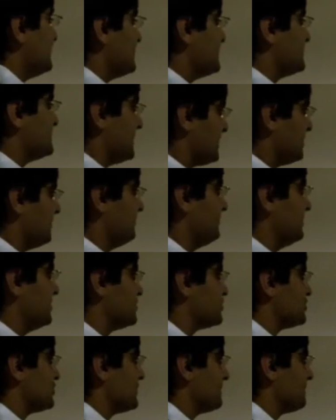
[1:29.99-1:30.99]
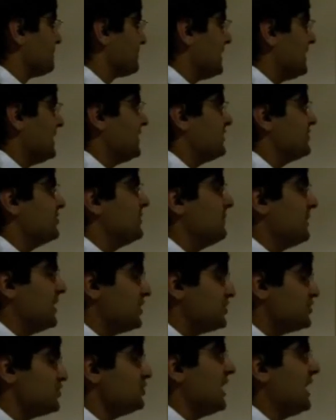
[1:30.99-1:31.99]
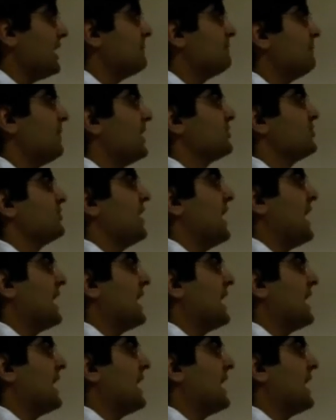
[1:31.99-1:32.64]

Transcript: The second feature, the major and minor